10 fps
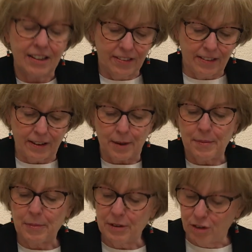it's the
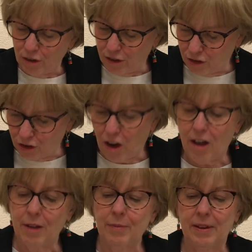commitment to the
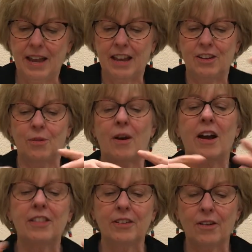job, and you
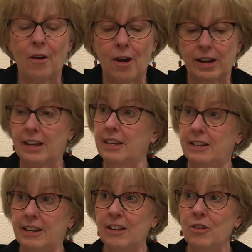either are on a
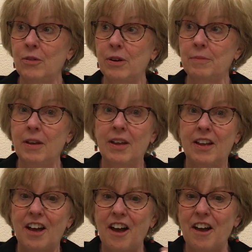continuum
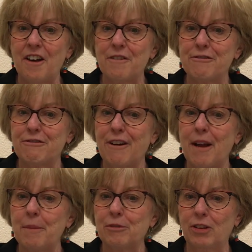of
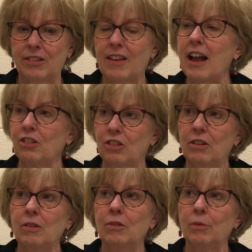from
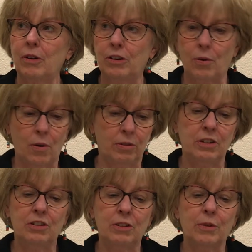transactional, where you
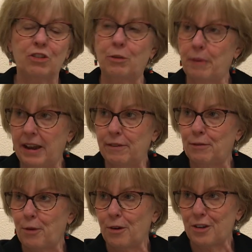only do what you're paid
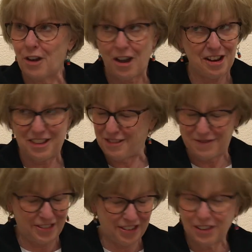for, not a
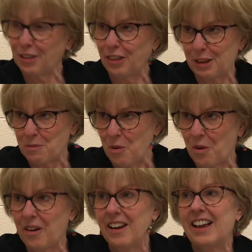single thing
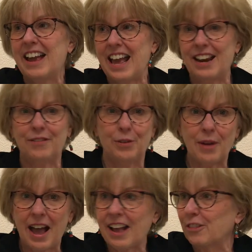more, and if you
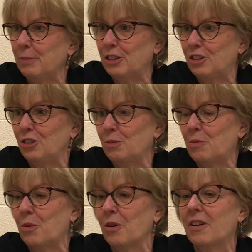ask me to do
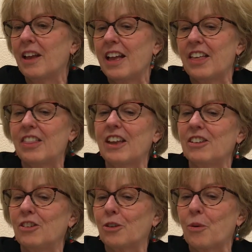more,
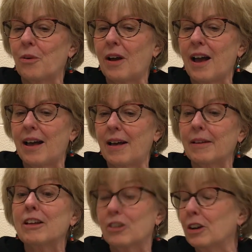then you're
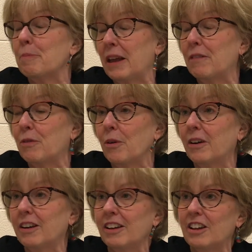going to pay for
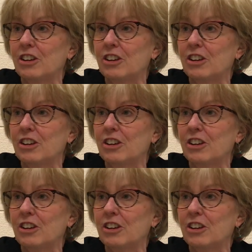it,